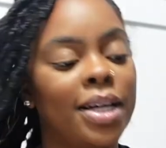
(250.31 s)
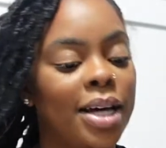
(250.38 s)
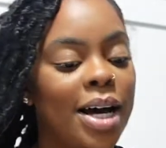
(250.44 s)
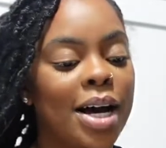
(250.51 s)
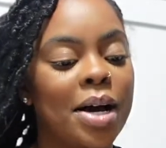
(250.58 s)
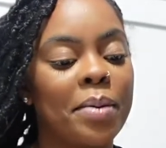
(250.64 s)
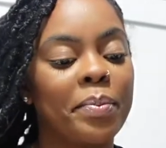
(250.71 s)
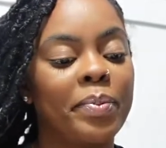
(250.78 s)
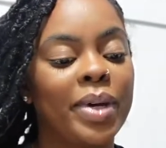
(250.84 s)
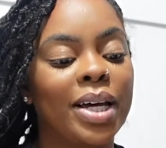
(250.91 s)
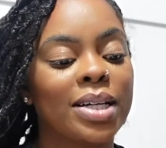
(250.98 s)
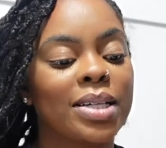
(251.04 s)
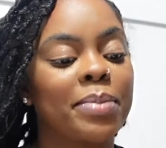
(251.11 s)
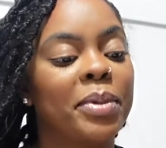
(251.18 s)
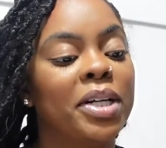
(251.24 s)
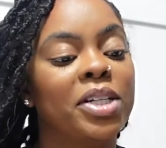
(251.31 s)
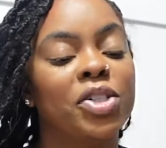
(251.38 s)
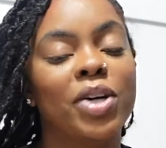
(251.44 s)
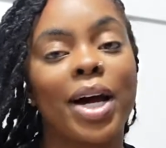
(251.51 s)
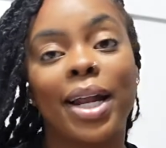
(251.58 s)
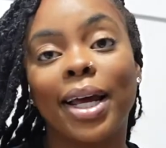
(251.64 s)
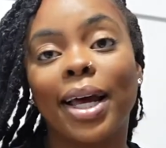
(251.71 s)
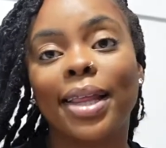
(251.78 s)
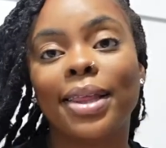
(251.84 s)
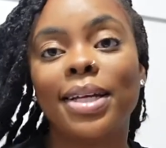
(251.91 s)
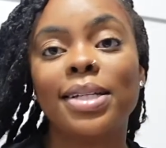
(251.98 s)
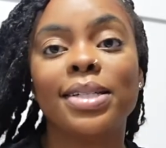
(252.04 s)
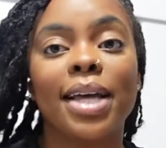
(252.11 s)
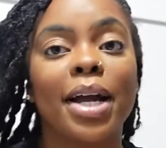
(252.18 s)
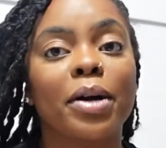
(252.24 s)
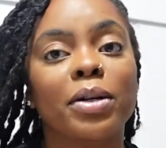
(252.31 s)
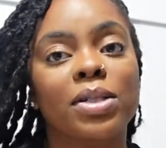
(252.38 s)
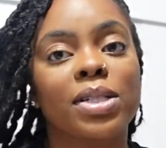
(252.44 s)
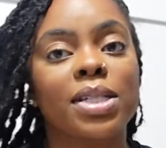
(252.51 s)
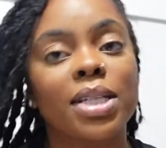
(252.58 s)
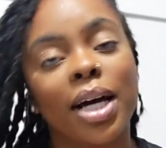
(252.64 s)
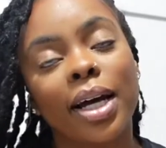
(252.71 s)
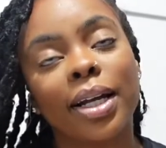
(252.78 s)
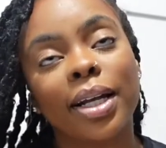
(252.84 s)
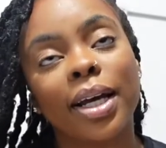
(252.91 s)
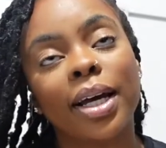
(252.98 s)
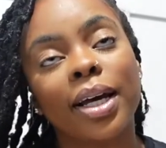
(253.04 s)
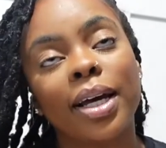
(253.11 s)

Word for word: um, because I'm going to try to get these errands done